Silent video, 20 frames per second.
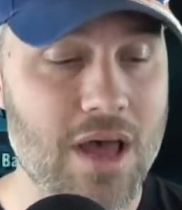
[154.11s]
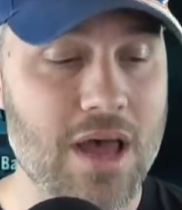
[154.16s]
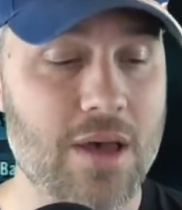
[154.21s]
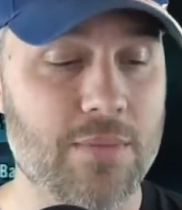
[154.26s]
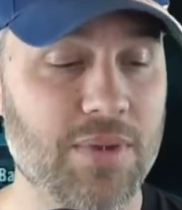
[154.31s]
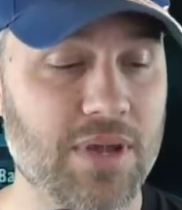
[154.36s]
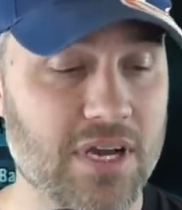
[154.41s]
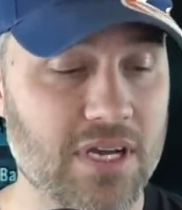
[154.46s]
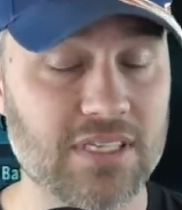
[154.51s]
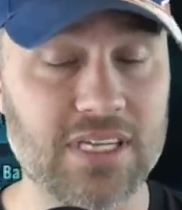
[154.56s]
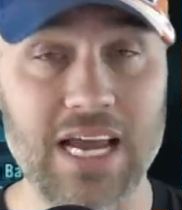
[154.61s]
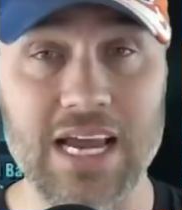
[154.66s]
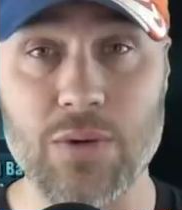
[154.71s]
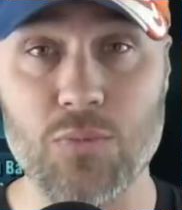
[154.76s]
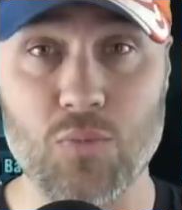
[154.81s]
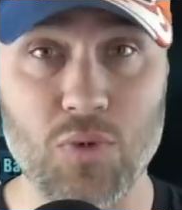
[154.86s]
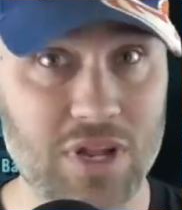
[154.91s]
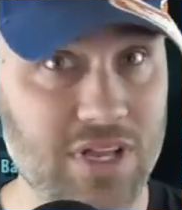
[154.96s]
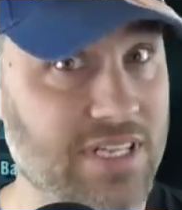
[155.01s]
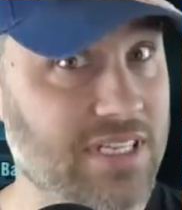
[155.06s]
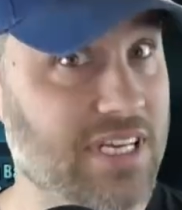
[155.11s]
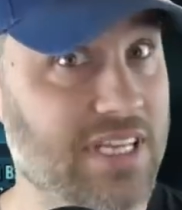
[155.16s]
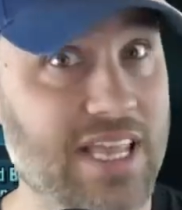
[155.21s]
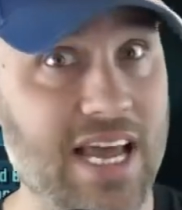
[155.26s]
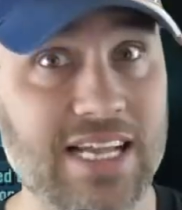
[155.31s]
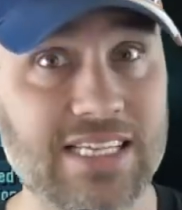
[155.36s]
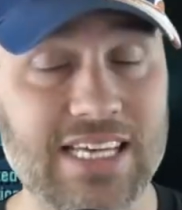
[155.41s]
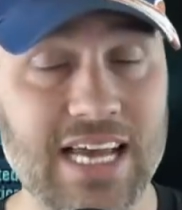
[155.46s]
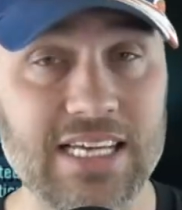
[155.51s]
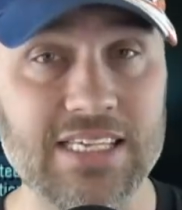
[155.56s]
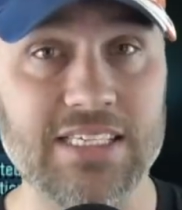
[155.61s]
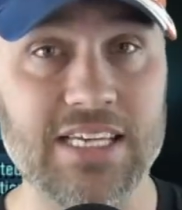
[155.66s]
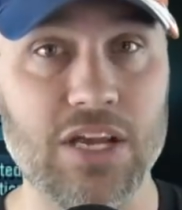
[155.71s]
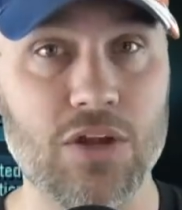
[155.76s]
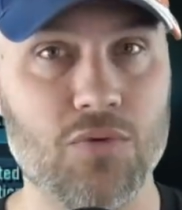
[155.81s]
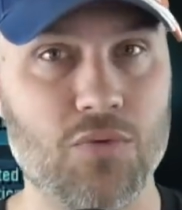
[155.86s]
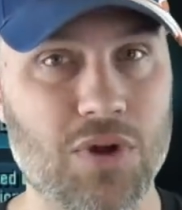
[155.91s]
because I went and did that testing and